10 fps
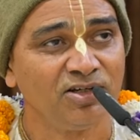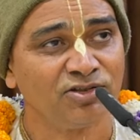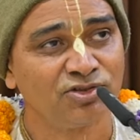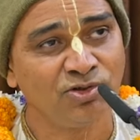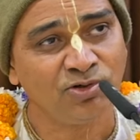
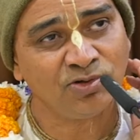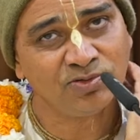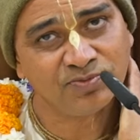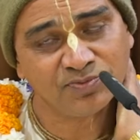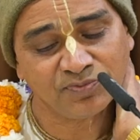
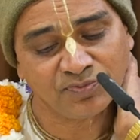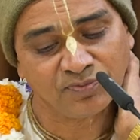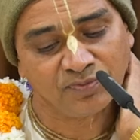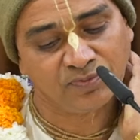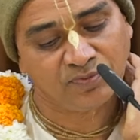So,
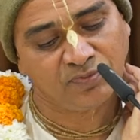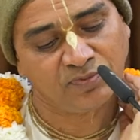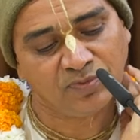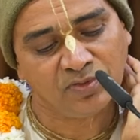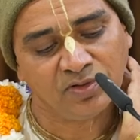
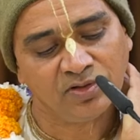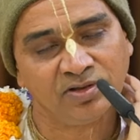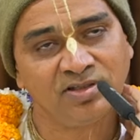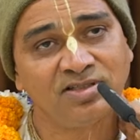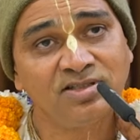
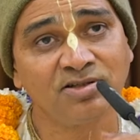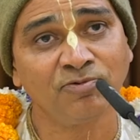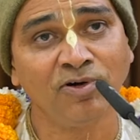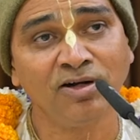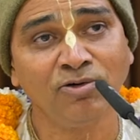this is the
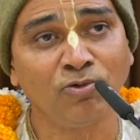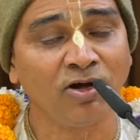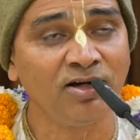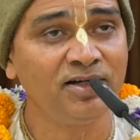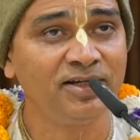one
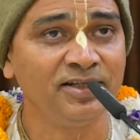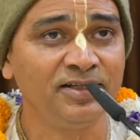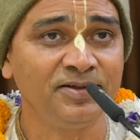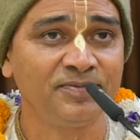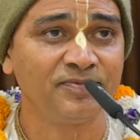
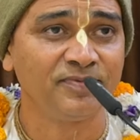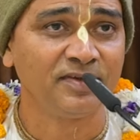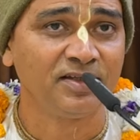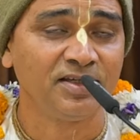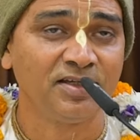quality
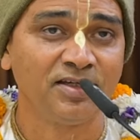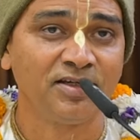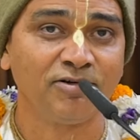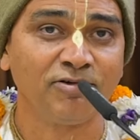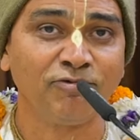
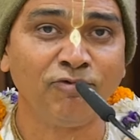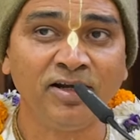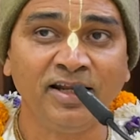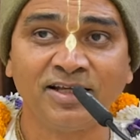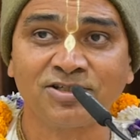
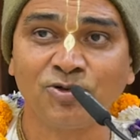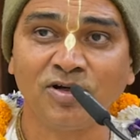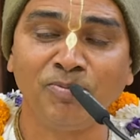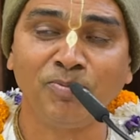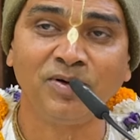one has to
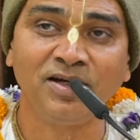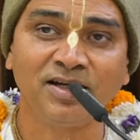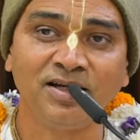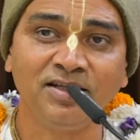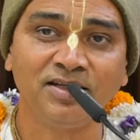
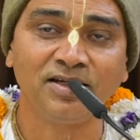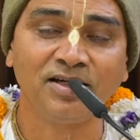completely